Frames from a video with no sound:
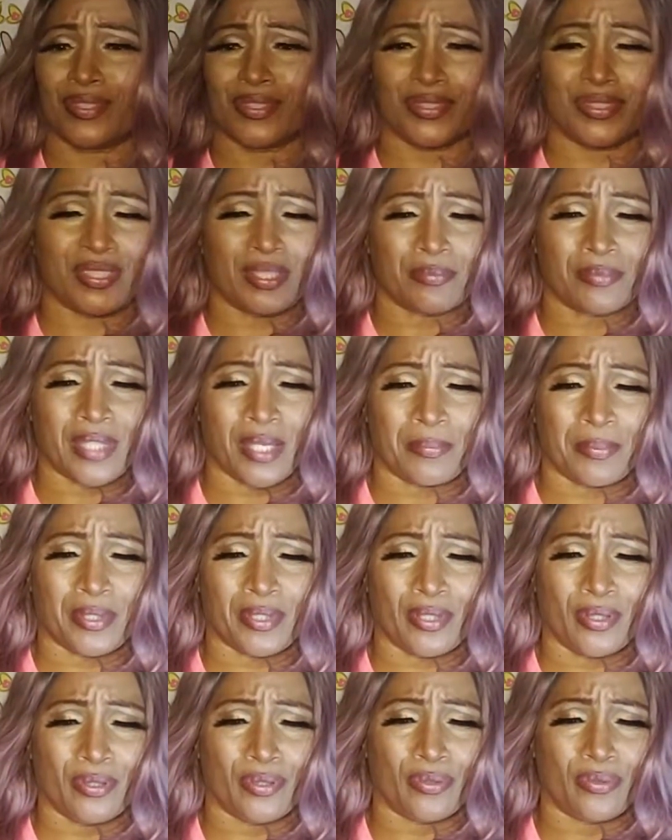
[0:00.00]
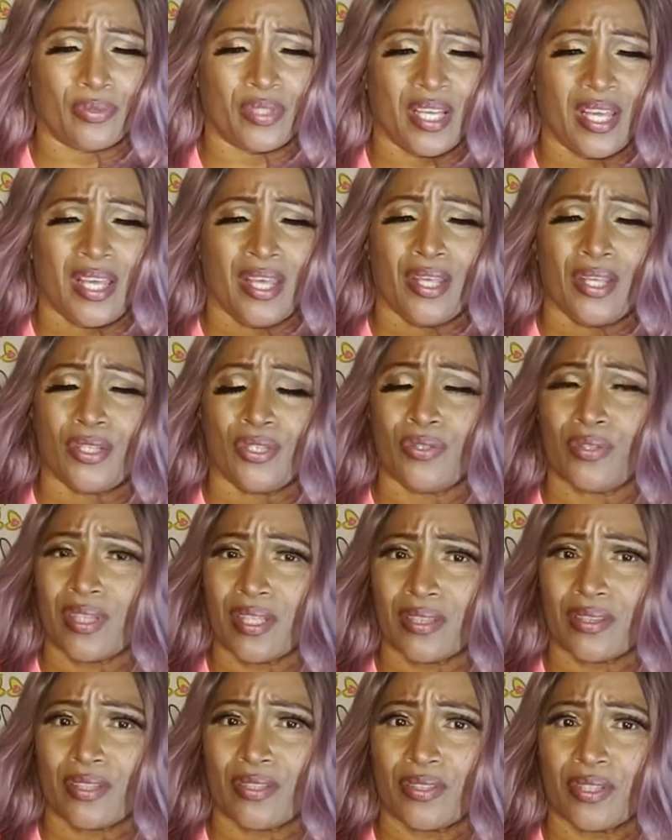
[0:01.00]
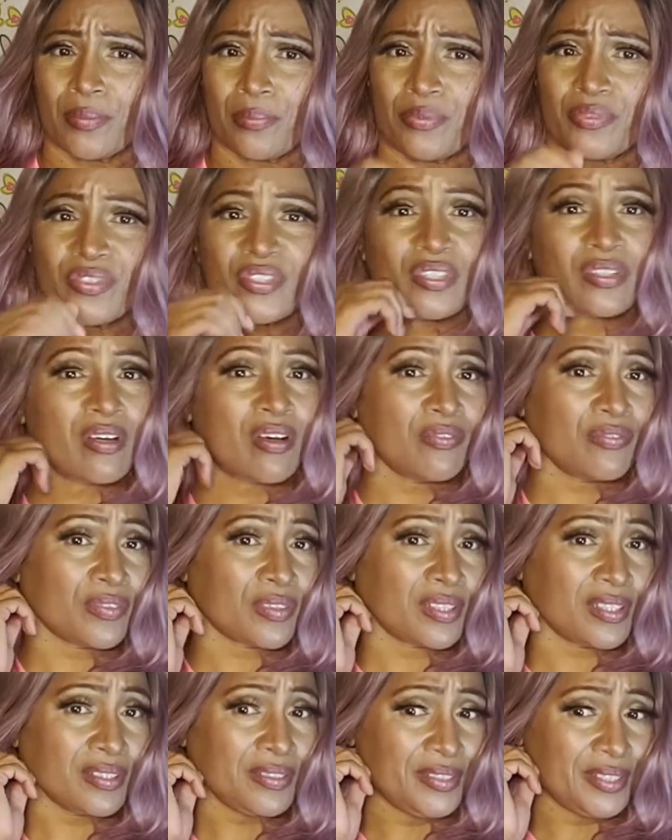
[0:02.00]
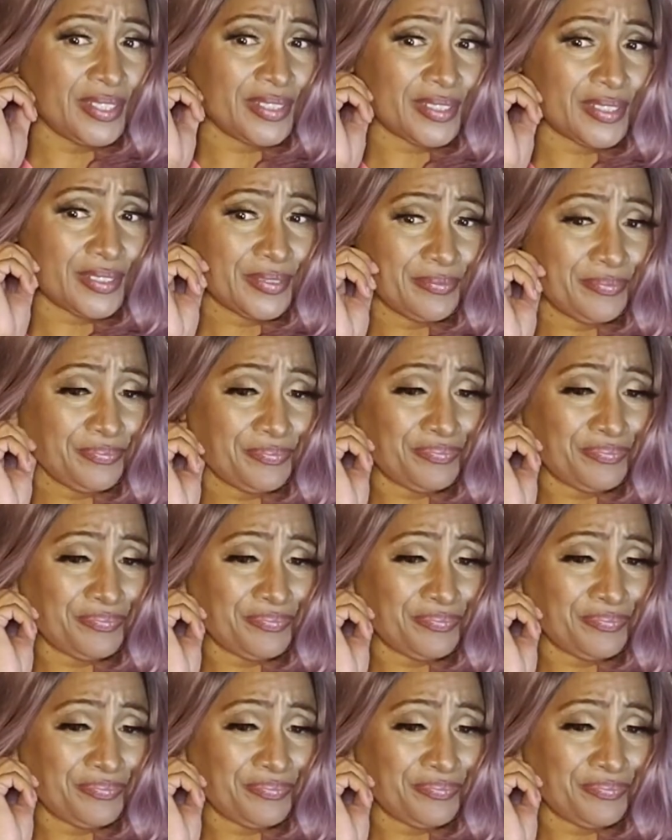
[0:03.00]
there's some type of code, you get 30% off of clearance.